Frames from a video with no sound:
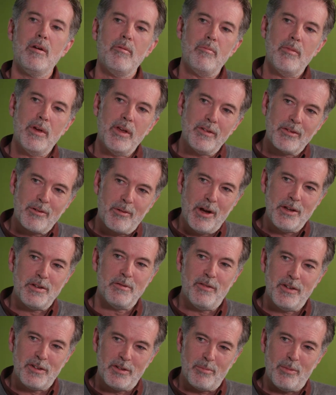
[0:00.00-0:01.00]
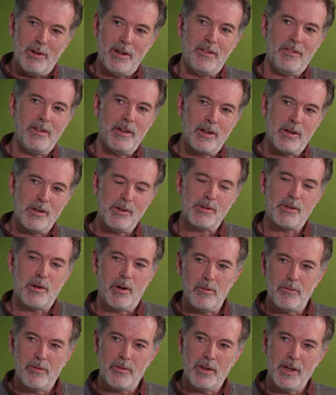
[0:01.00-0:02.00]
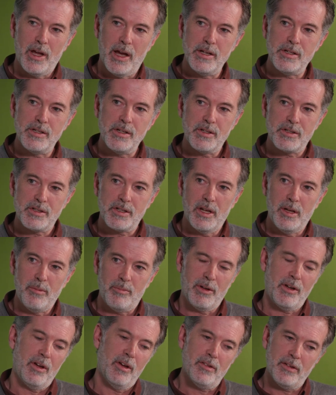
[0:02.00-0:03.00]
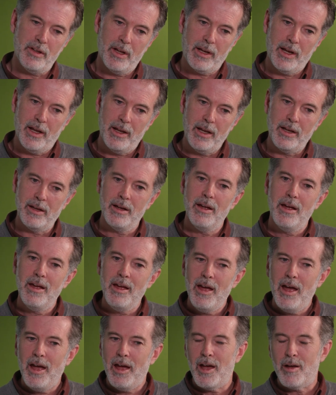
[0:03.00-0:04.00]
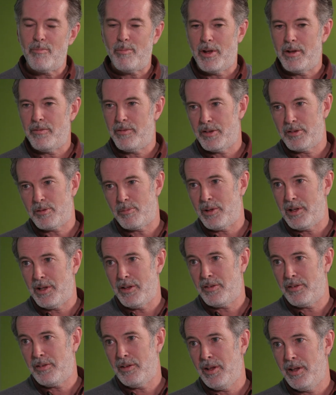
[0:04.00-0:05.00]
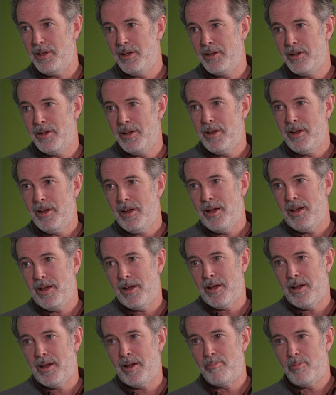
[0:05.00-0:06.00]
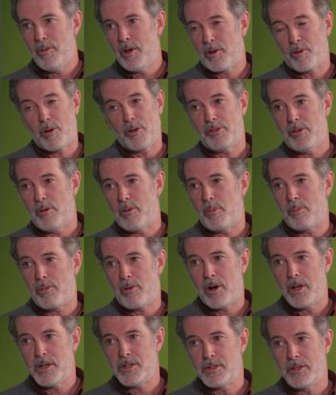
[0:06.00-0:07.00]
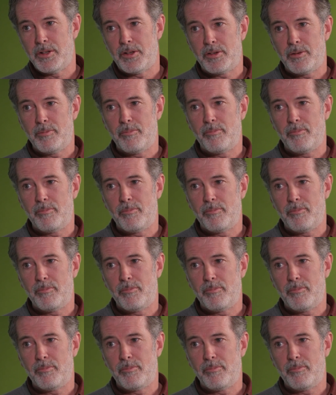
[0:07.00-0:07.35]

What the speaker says: means greater visibility and control for the agency because they're getting better visibility across their operations.